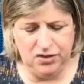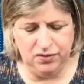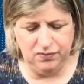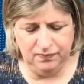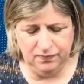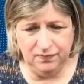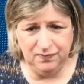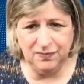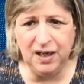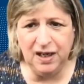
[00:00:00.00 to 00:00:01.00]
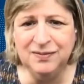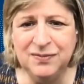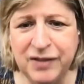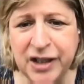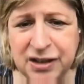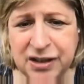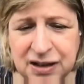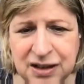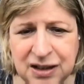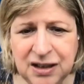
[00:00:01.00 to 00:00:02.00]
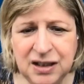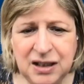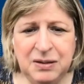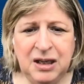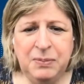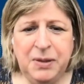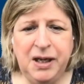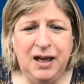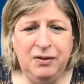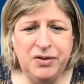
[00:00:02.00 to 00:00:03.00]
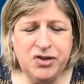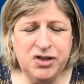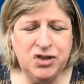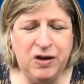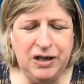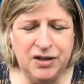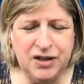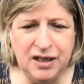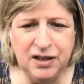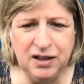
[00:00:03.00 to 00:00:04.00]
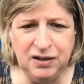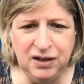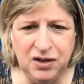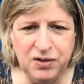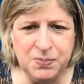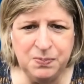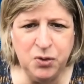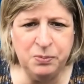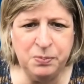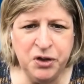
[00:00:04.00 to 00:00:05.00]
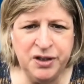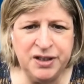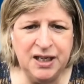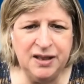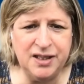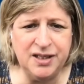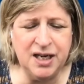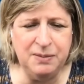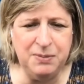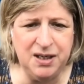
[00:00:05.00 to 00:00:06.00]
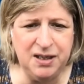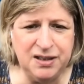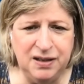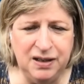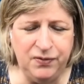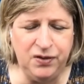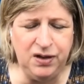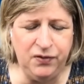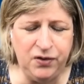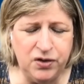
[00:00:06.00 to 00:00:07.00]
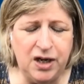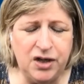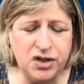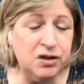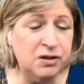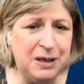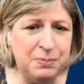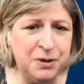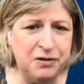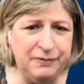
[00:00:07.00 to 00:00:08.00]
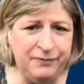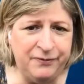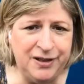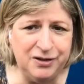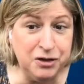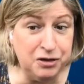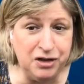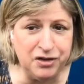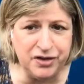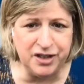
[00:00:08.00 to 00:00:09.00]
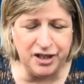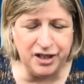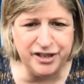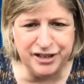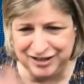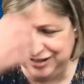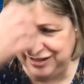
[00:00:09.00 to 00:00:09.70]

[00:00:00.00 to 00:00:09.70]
That's true. Yeah, right. But I was just trying to, like, you know, it's more important to get the time in if you're not sure about program fit earlier than later.